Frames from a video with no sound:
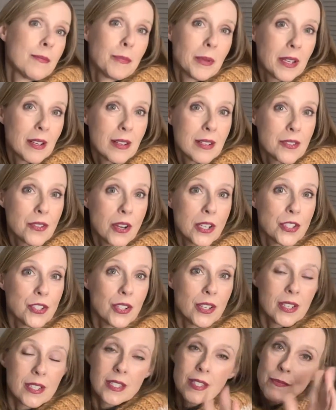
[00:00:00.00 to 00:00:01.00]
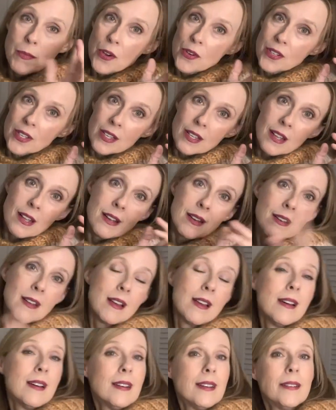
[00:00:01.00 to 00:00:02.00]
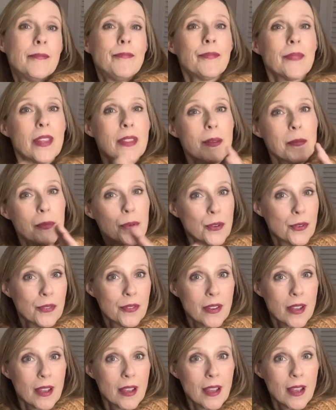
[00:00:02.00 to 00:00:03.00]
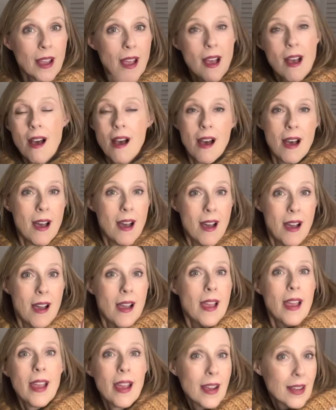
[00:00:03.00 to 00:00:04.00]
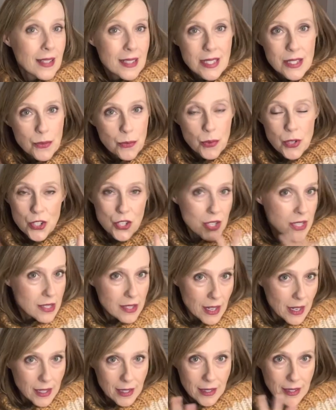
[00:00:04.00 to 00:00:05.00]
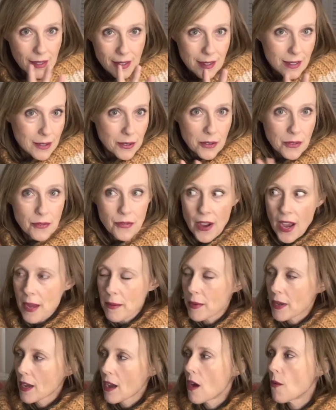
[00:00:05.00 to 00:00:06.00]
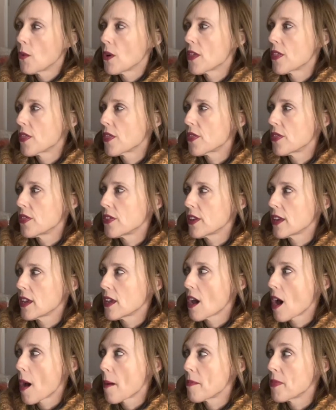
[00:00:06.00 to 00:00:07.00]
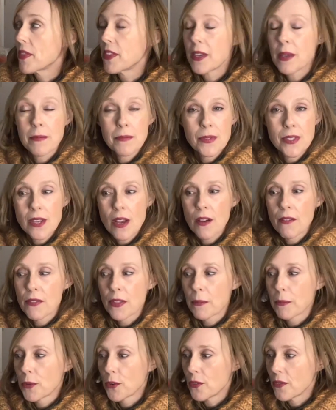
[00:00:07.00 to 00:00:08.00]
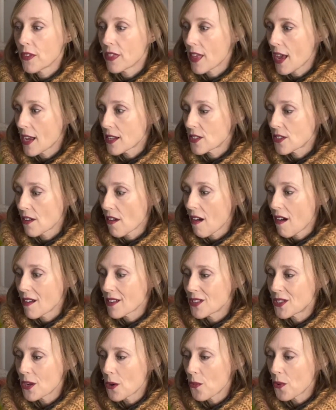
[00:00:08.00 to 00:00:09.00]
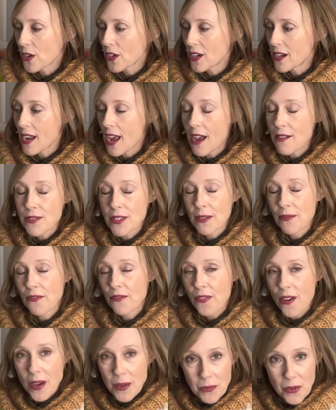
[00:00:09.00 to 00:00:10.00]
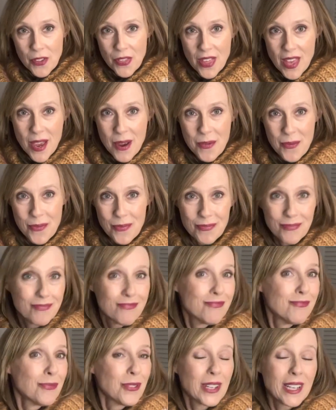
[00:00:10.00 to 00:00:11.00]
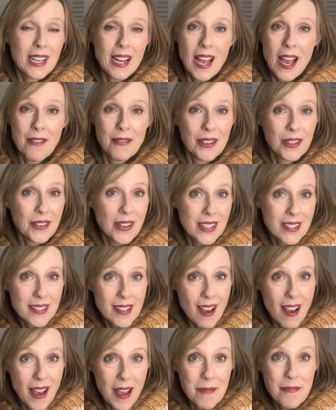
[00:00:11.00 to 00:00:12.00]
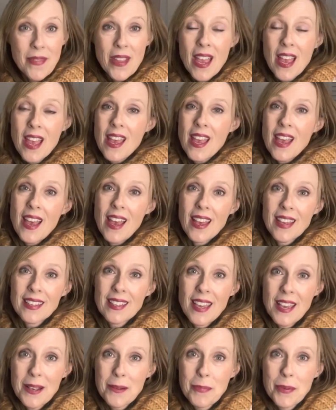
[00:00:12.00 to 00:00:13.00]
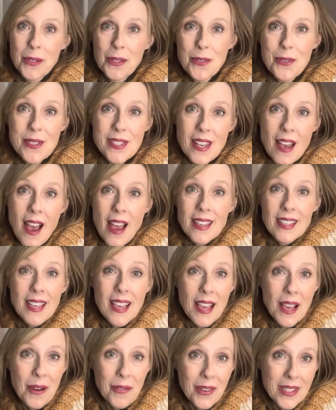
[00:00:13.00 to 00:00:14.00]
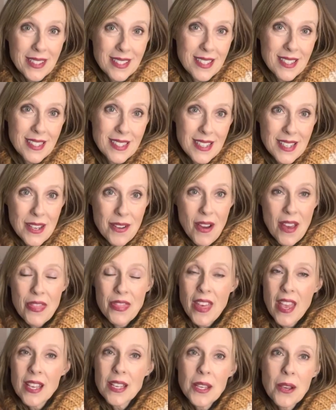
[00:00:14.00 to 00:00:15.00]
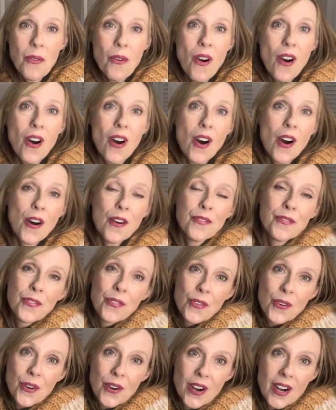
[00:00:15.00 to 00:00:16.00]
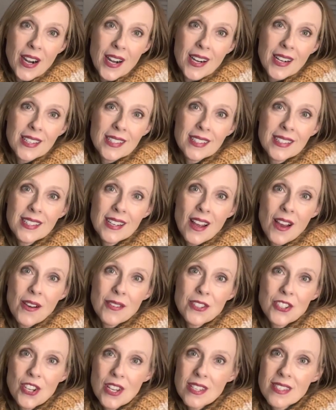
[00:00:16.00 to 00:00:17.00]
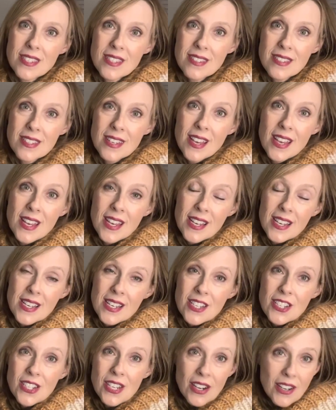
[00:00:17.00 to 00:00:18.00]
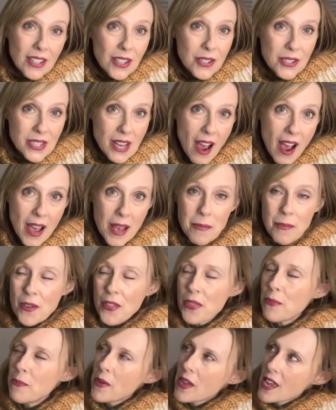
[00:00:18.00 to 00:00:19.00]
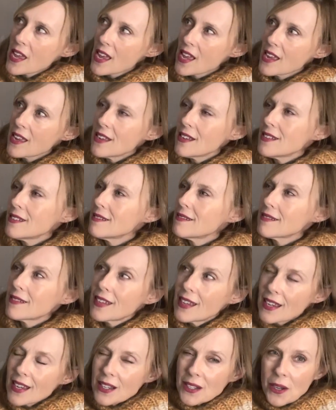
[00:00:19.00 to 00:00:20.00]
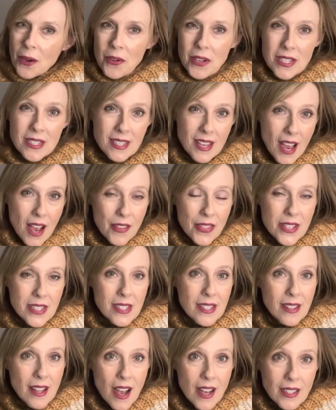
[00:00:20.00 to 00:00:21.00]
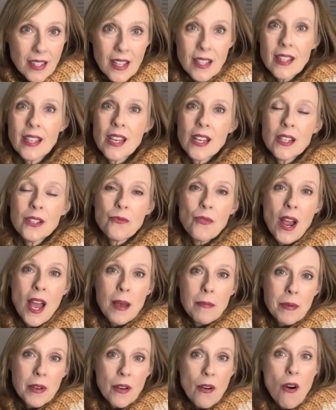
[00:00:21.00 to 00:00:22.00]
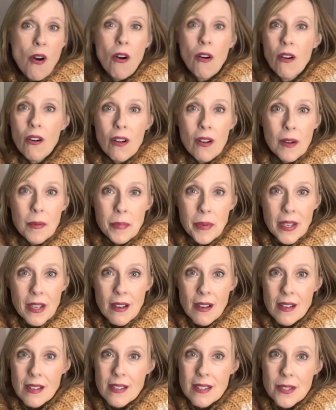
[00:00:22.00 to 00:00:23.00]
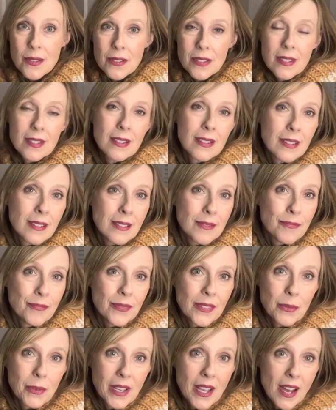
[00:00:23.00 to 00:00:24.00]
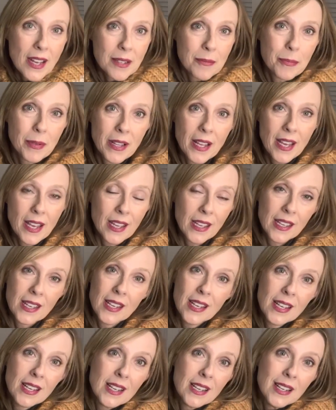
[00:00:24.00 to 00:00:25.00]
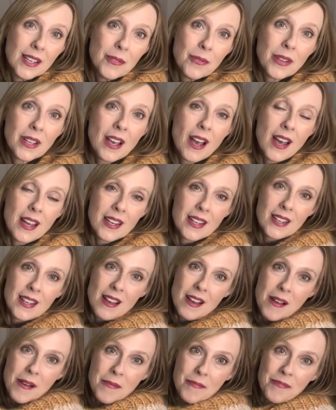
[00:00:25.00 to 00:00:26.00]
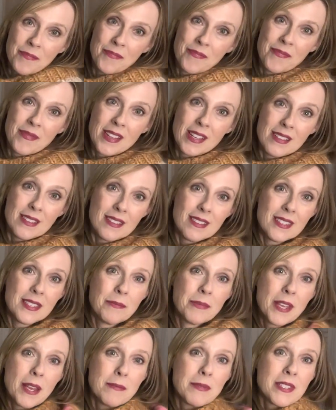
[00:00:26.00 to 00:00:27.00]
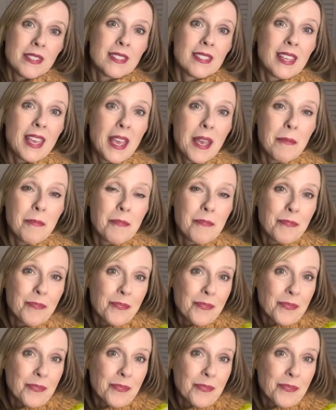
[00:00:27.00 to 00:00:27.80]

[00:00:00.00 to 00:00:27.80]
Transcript: because Audrey is smoking in the movie. And we're just like vibing with the themes of the movie. That's all. So we're going to have some fun with it. We're going to have a great time at Cakepalooza. I can't wait to see you. I thank you all for, you know, just sharing your time with me and going down this La La Land rabbit hole, because we got to play. We got to sometimes escape,